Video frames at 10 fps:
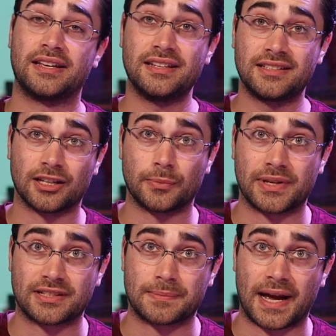
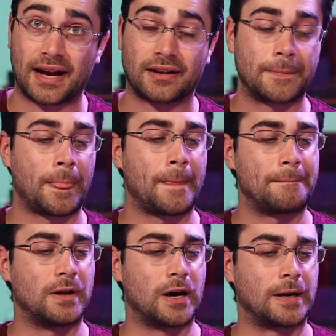Intel-based Mac,
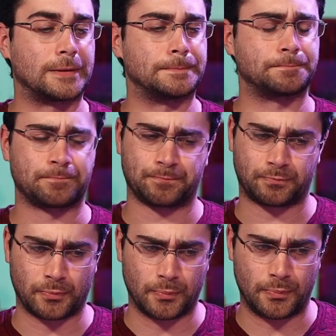
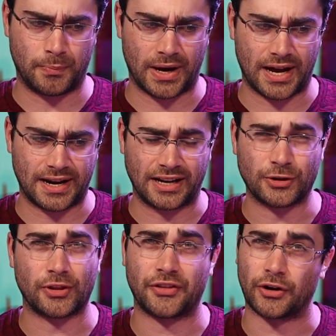but I
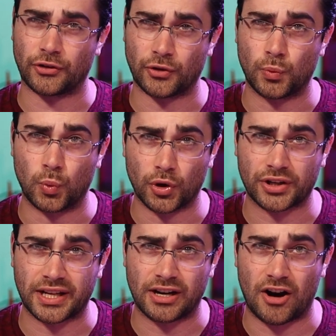know that they're also
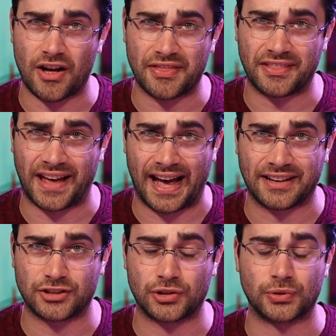working on
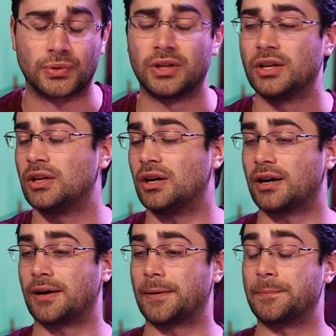that too.
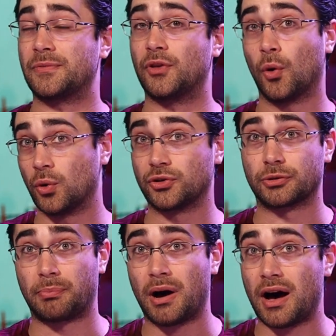The
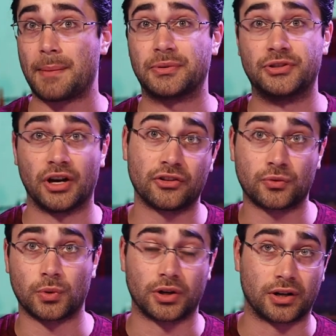older Pop
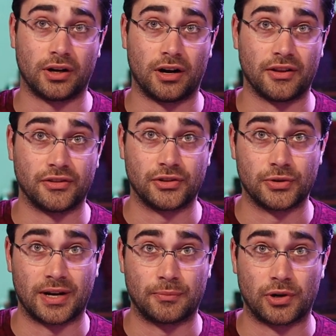does work on the
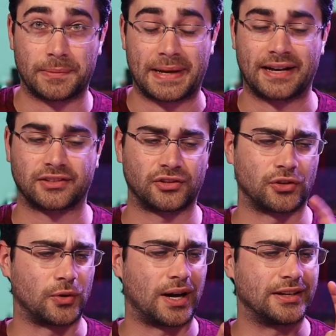new M1 Macs,
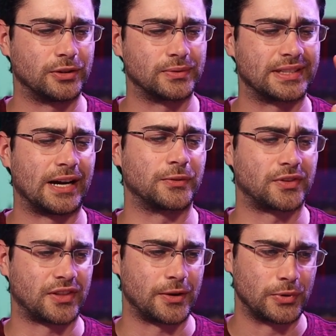so I don't doubt
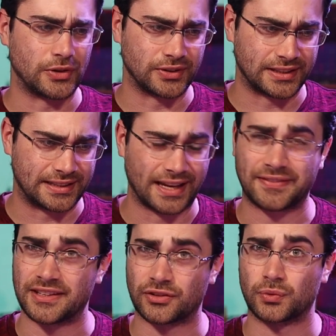that they will
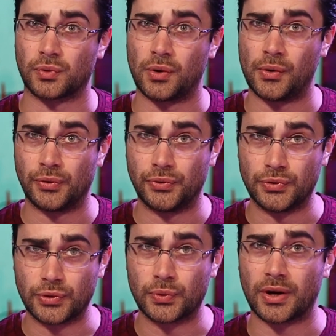get this
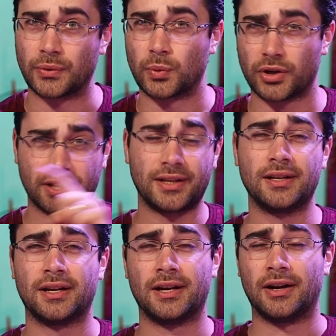new one
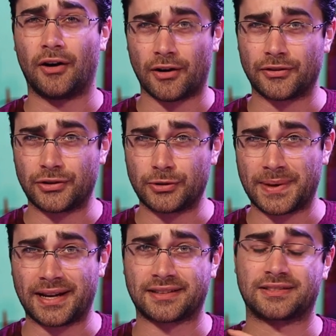working on the new
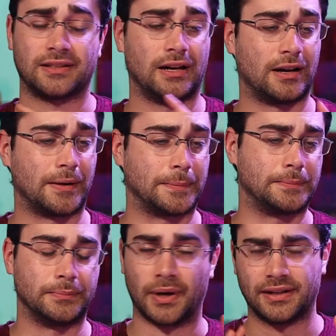Macs,
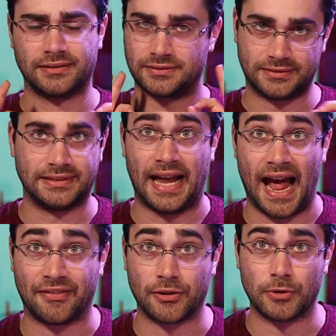but at the